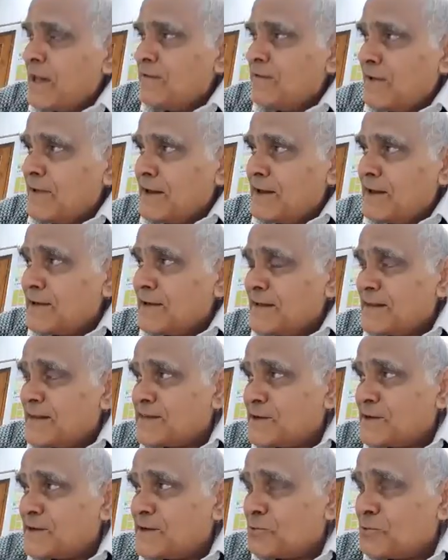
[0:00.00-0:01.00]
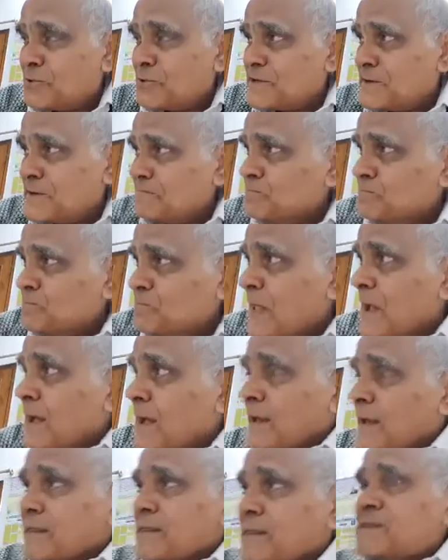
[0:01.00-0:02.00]
very interesting question.
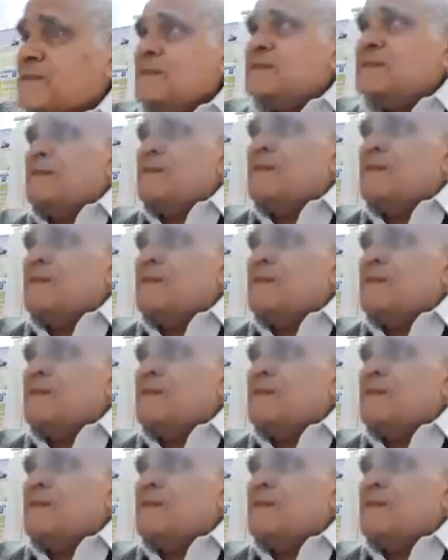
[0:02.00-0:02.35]
This is the